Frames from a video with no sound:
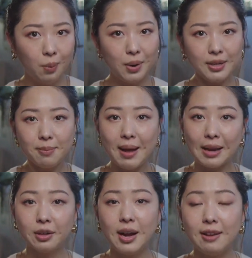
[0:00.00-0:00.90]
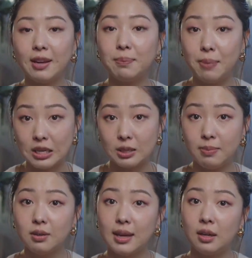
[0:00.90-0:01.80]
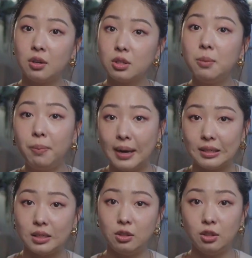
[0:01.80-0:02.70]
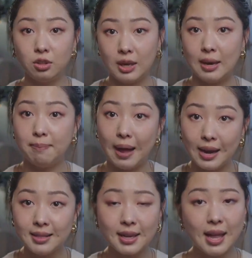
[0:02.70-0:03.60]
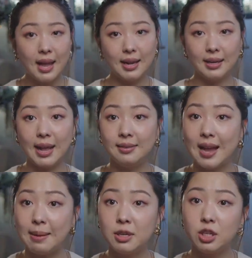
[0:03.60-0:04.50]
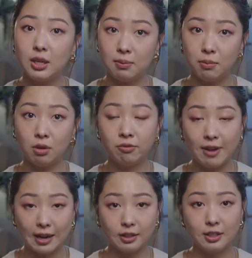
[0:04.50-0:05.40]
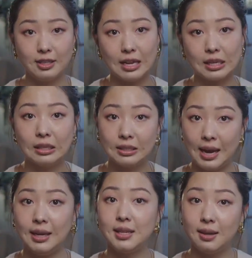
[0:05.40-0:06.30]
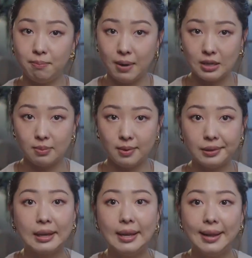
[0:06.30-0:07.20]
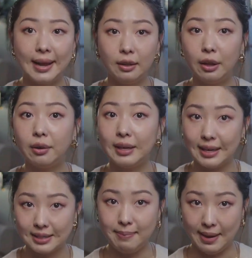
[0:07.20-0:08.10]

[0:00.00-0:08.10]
When you're microwaving breast milk, it also breaks the nutrient bind and can damage the immune factors that's contained in breast milk and lower its